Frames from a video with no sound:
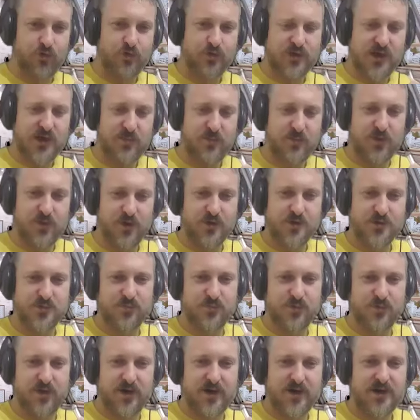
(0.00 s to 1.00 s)
some of those
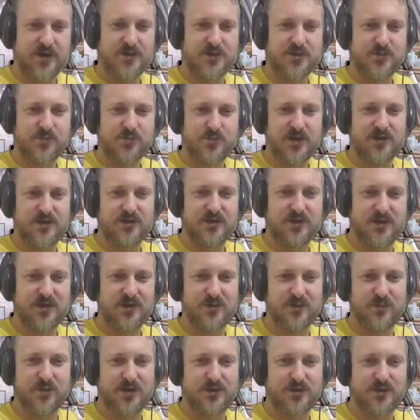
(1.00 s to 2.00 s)
brands, man, that
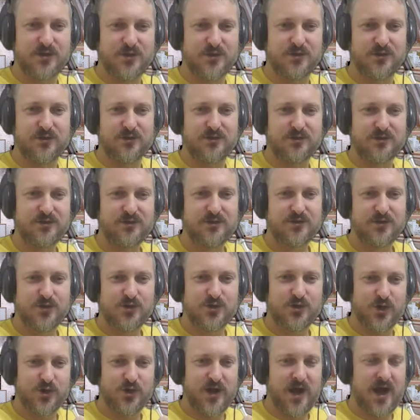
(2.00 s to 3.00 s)
you mentioned.
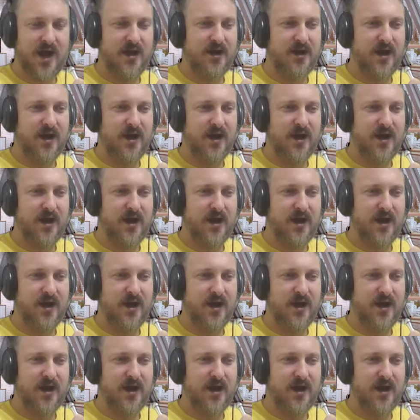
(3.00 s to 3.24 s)
So you had